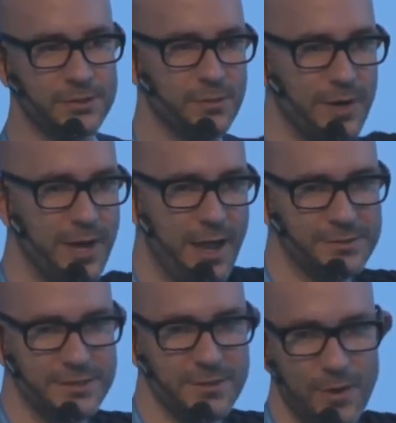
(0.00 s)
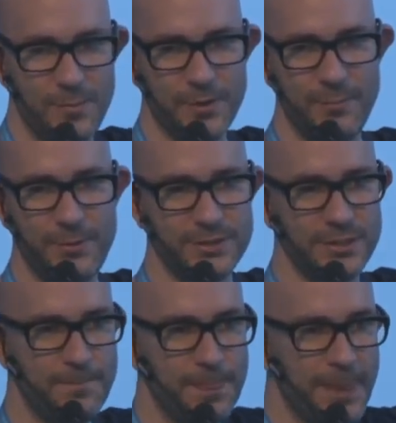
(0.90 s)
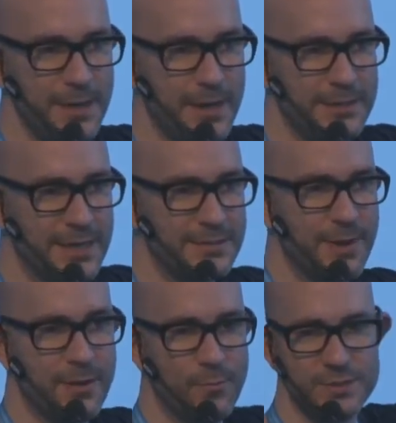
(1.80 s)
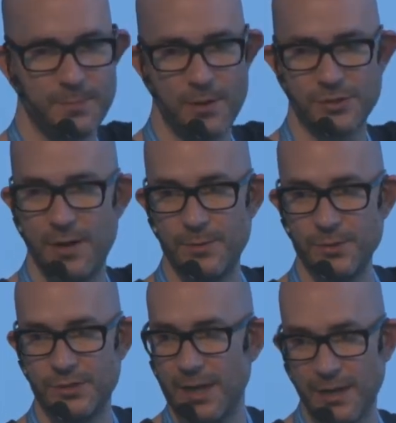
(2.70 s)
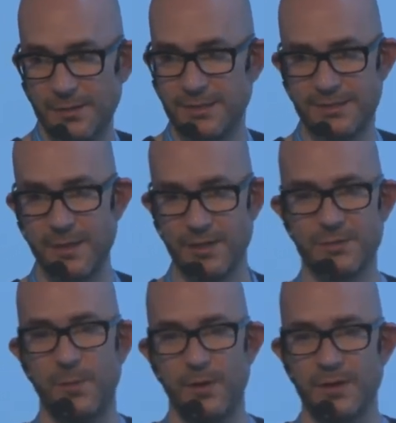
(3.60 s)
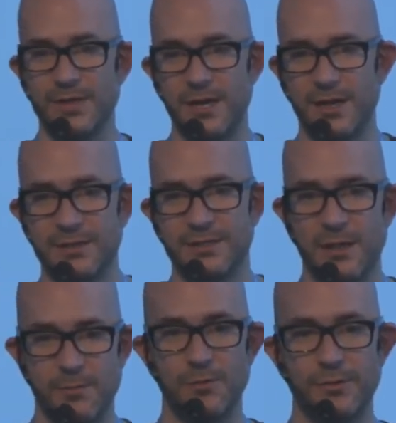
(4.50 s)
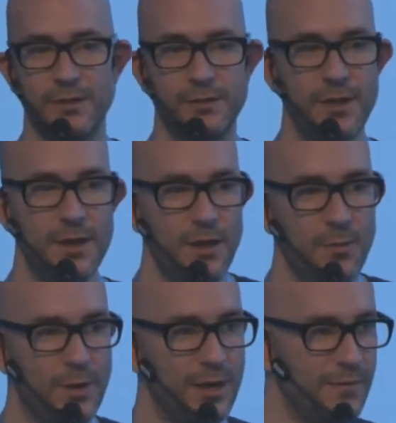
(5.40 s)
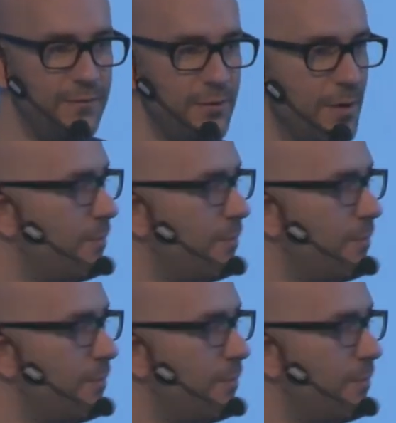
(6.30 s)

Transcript: So when I access the web on a PC, it doesn't matter which browser I'm using, I get the same experience and I get the same content. Well, if you are on